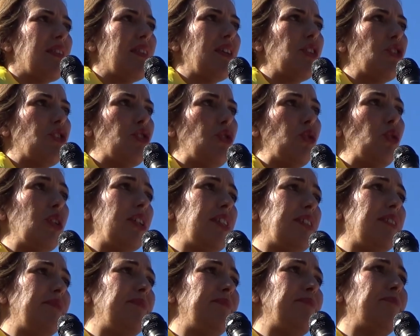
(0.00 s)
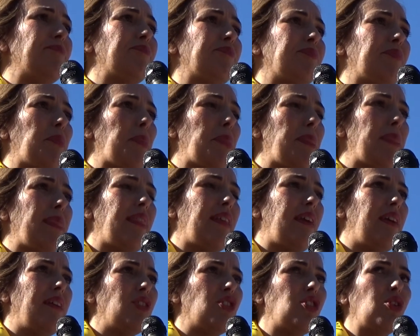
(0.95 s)
that Julian
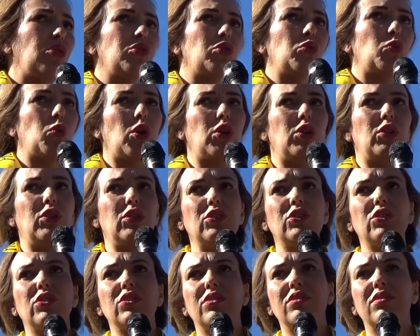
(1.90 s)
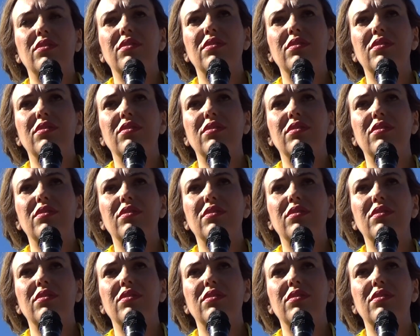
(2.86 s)
showed the world